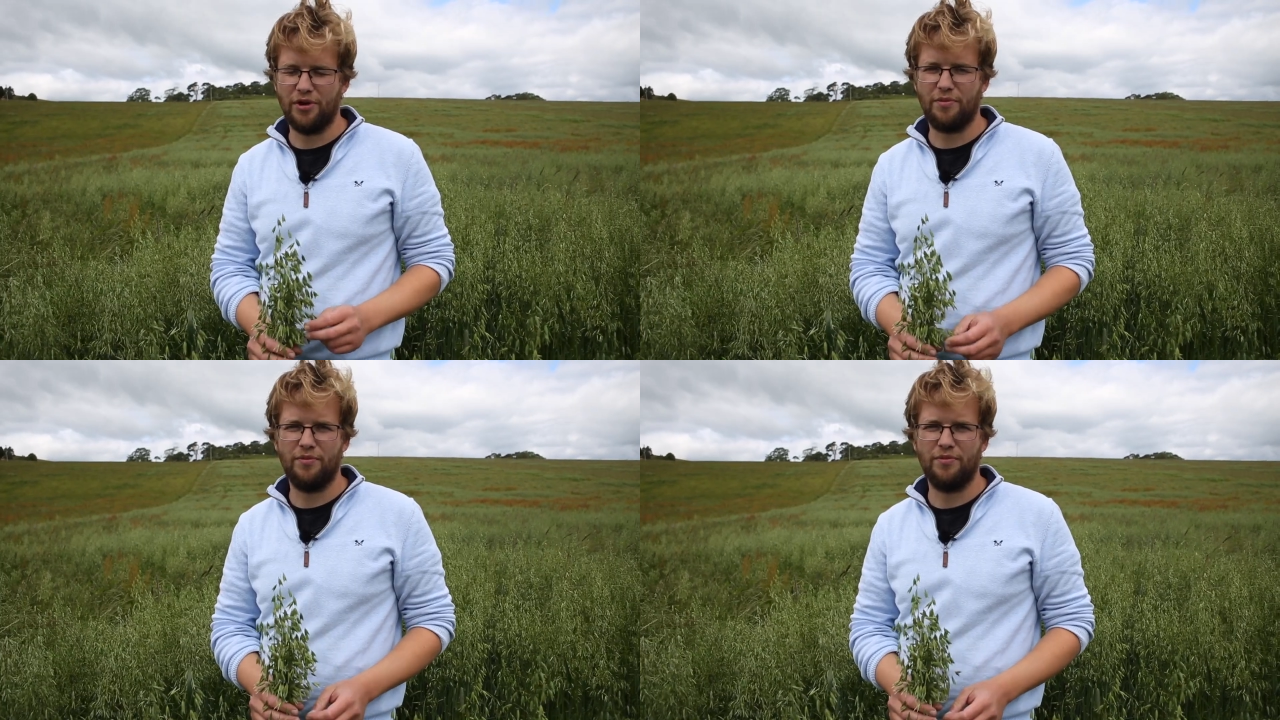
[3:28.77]

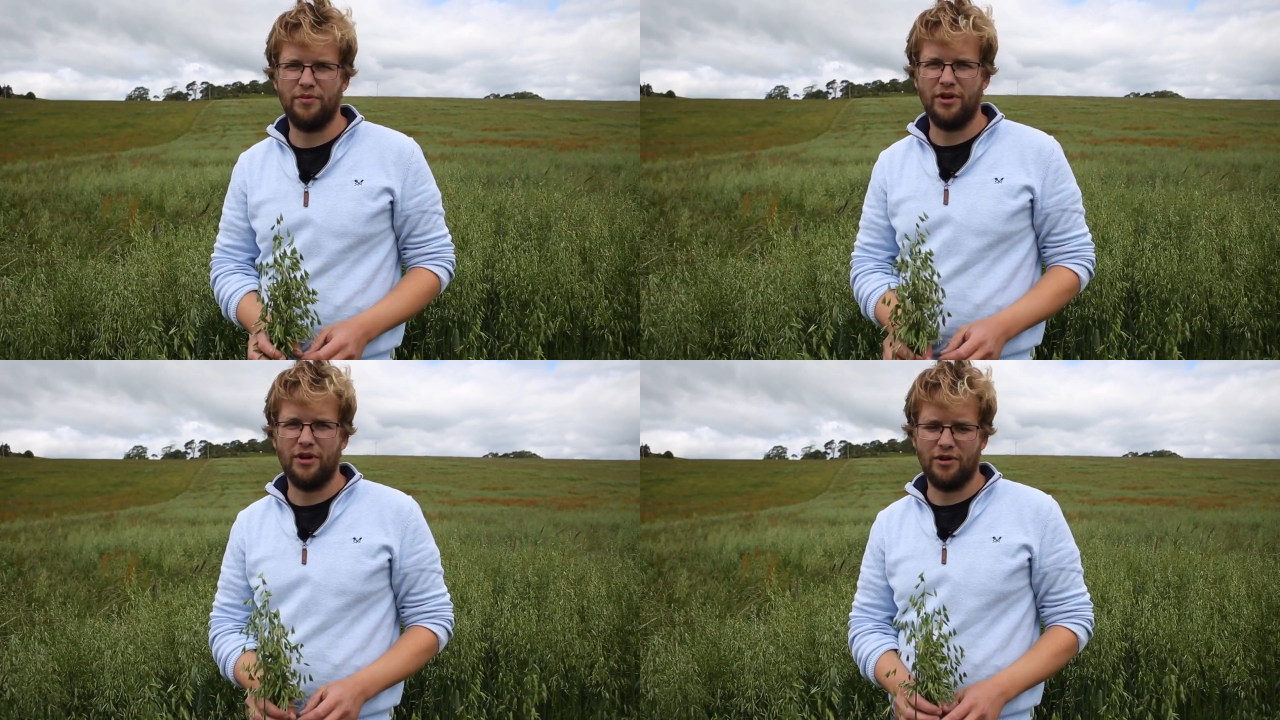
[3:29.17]
or,
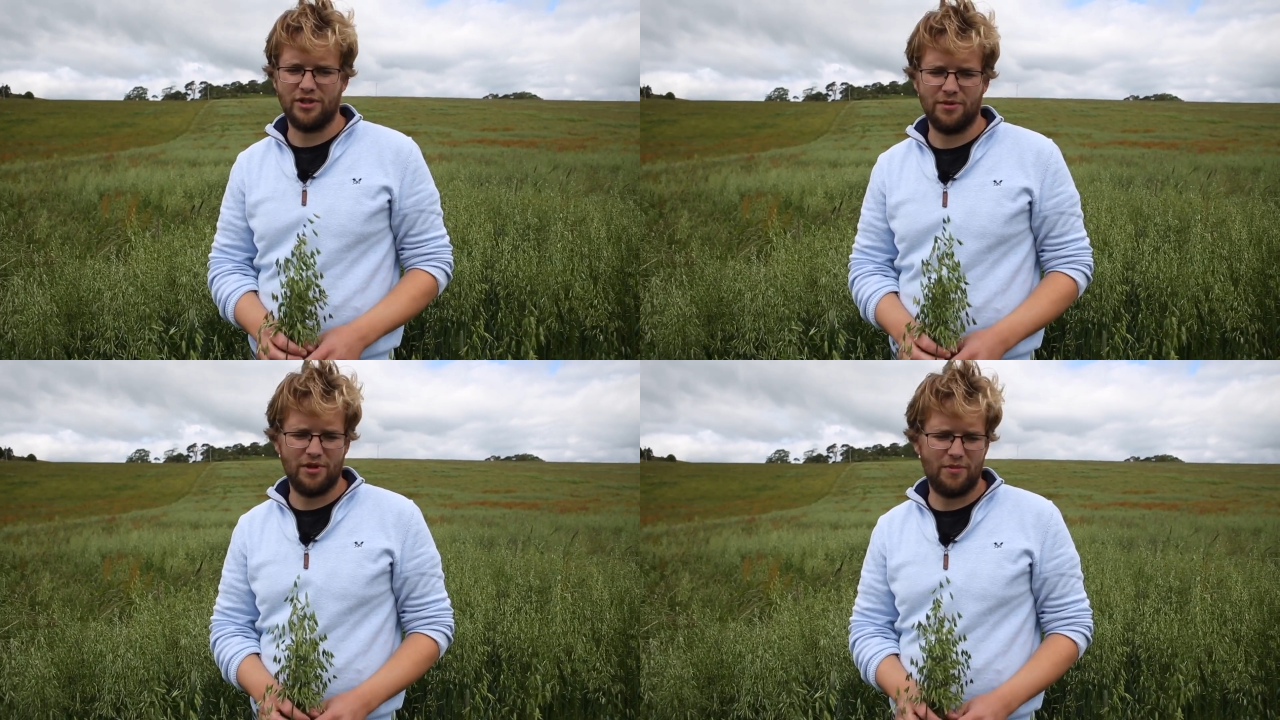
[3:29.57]
or
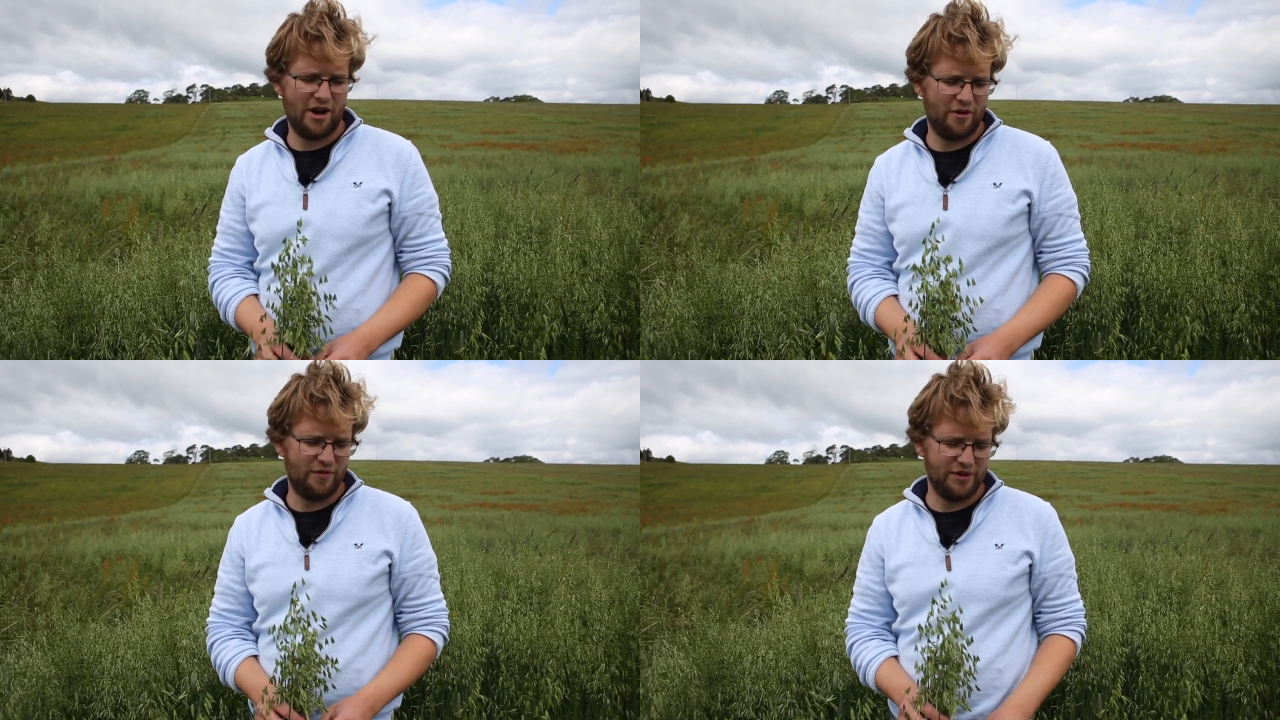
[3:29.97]
some of the
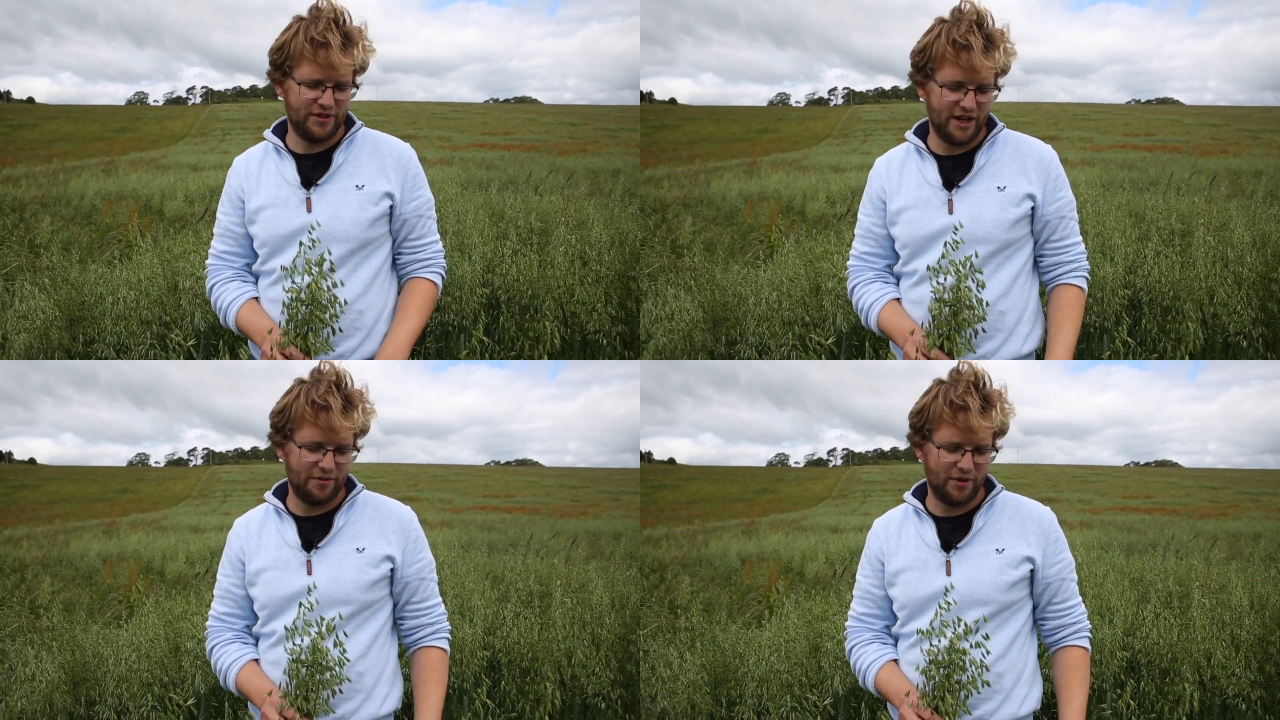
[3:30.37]
better
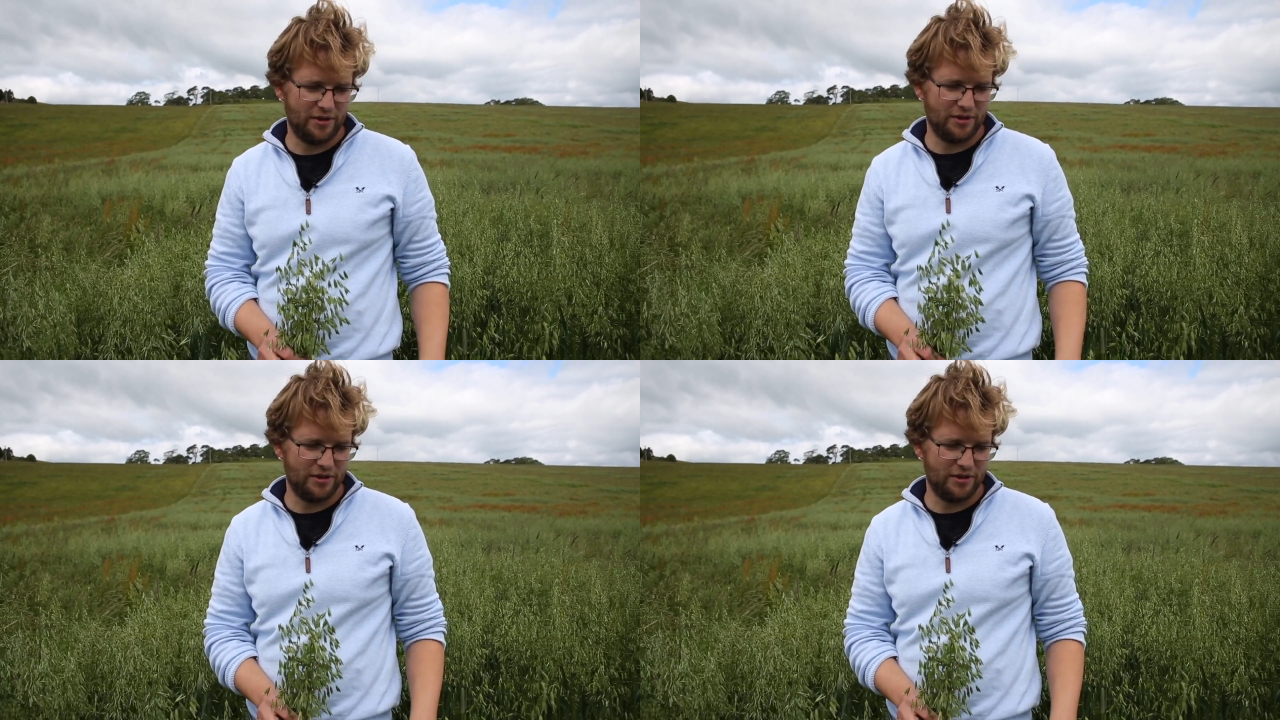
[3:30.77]
fields anyway.